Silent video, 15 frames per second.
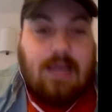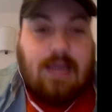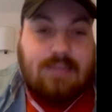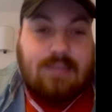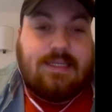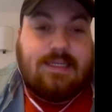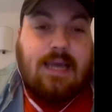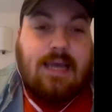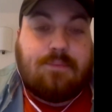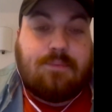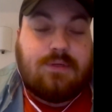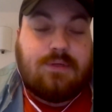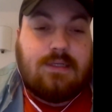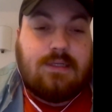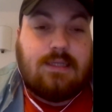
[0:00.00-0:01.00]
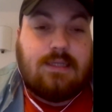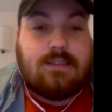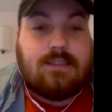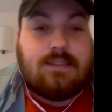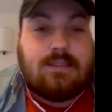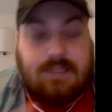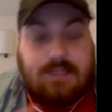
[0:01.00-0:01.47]
handicap
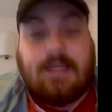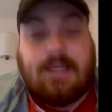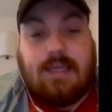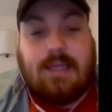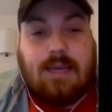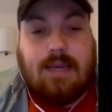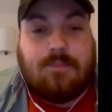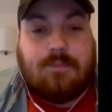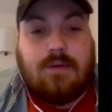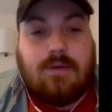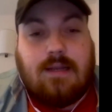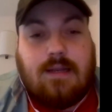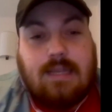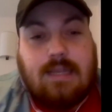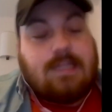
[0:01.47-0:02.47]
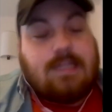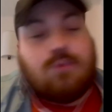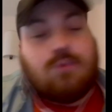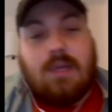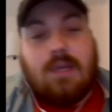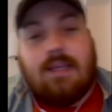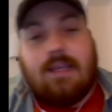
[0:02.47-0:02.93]
is kicking game. Like that's
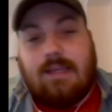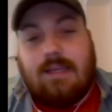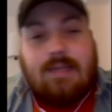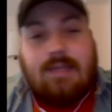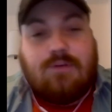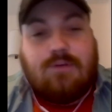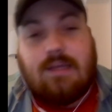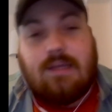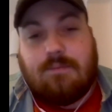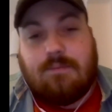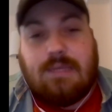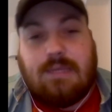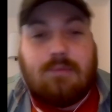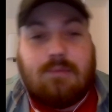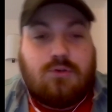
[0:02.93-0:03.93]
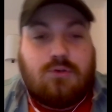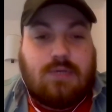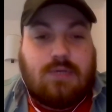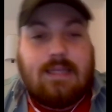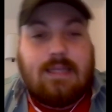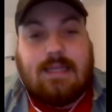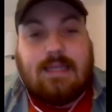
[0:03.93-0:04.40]
why he never be able to
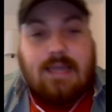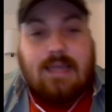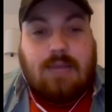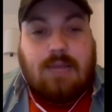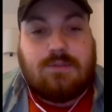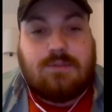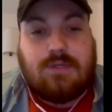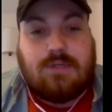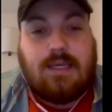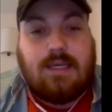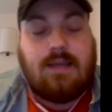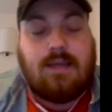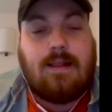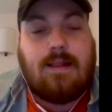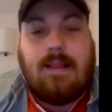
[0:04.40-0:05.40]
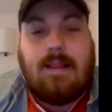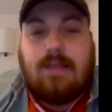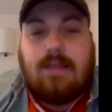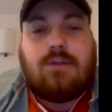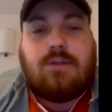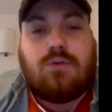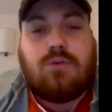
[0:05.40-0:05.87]
get that high with the kick.
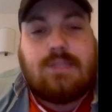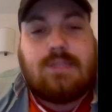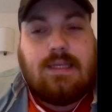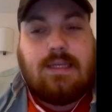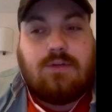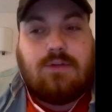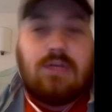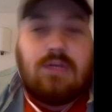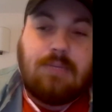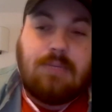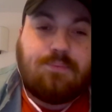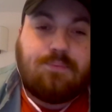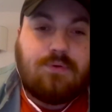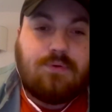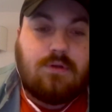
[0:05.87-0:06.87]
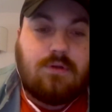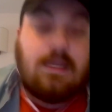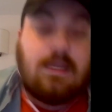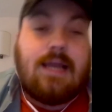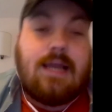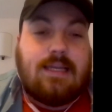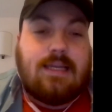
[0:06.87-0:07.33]
Do you think the hip,
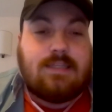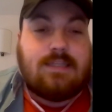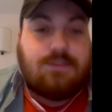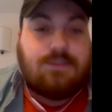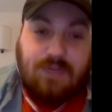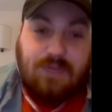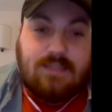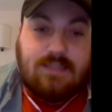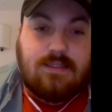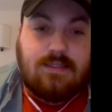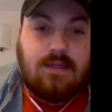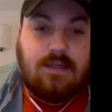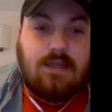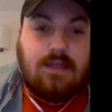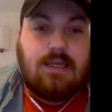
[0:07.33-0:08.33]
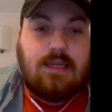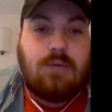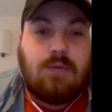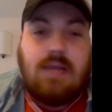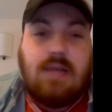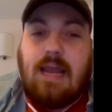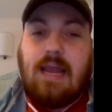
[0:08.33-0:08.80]
now that it's fixed, it
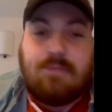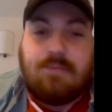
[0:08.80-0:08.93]
will help